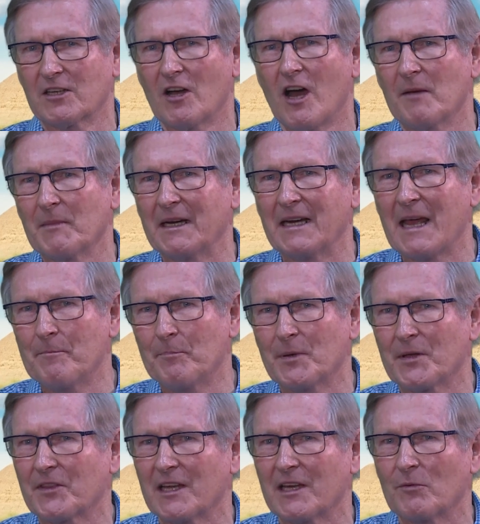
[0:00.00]
time an
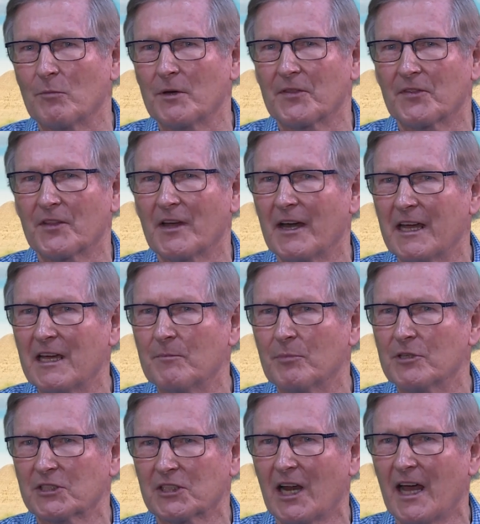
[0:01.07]
empathy with the
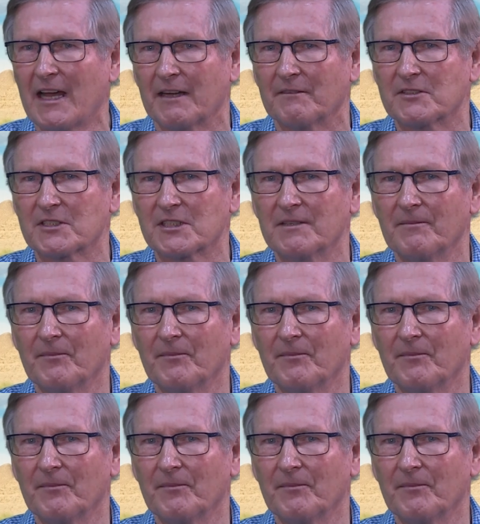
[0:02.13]
Hebrew slaves.